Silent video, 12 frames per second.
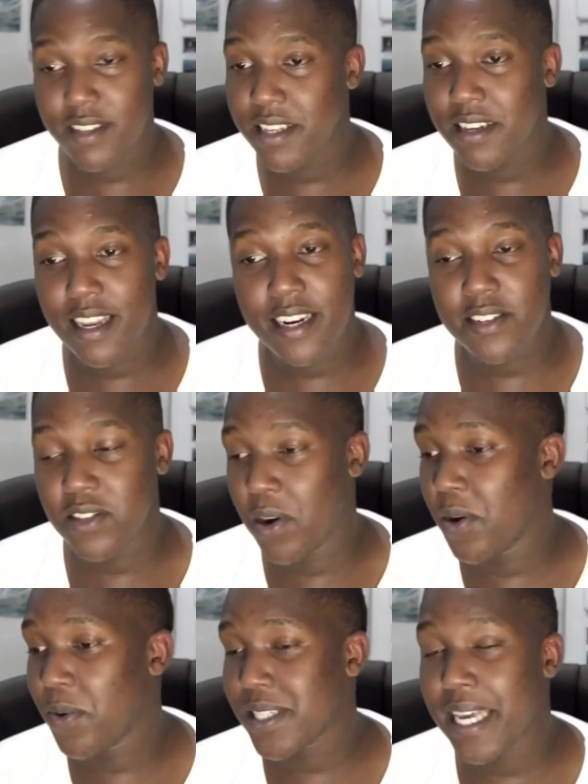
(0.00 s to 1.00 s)
he let us
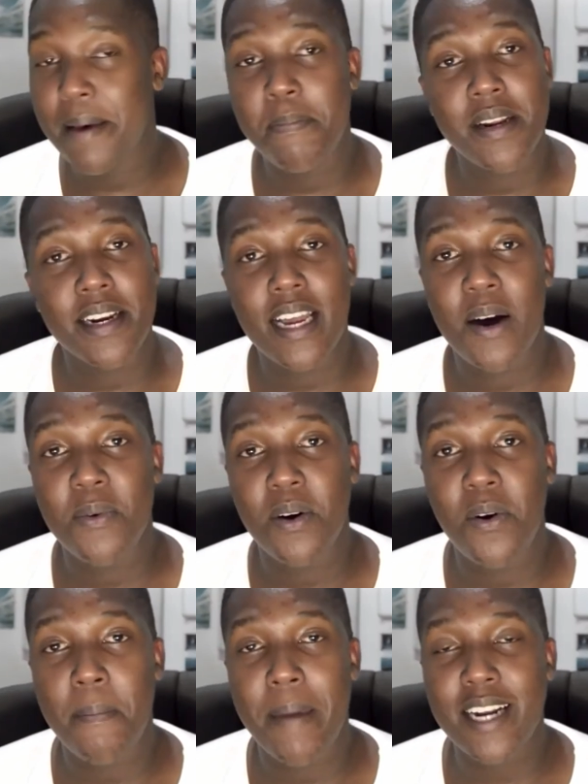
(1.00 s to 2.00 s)
know what's happening now. We're
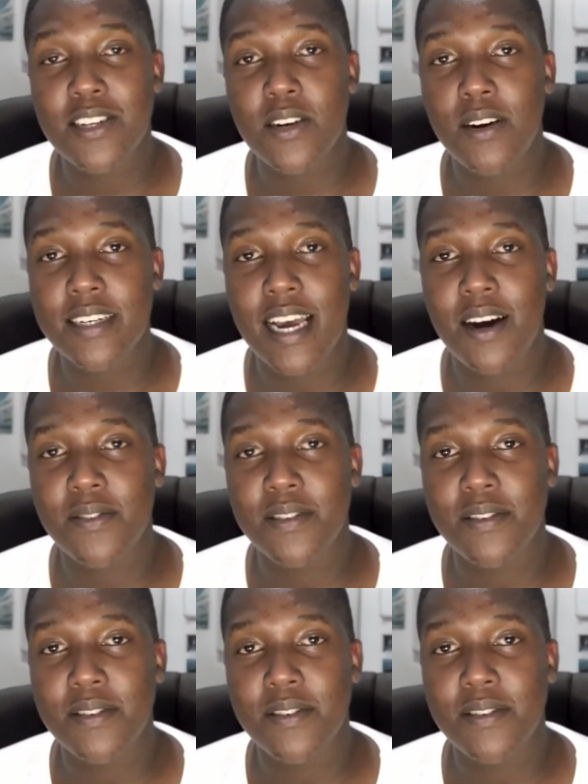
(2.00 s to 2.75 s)
going back to lockdown.